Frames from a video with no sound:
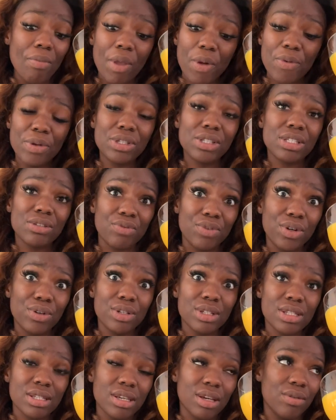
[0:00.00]
which is very
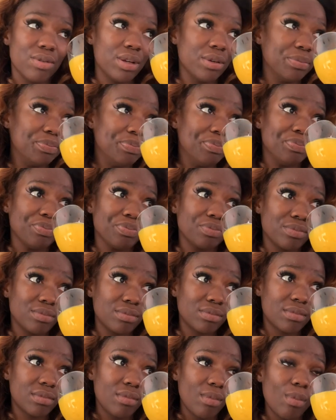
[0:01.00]
scary.
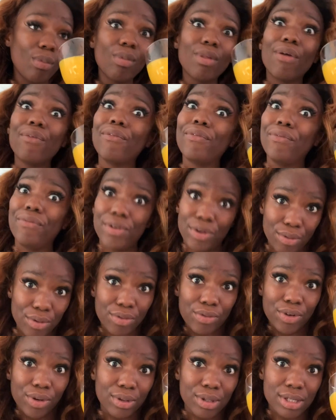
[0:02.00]
Very,
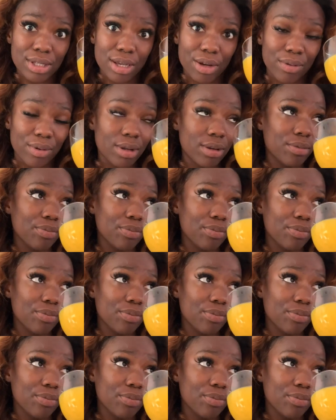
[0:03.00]
very scary.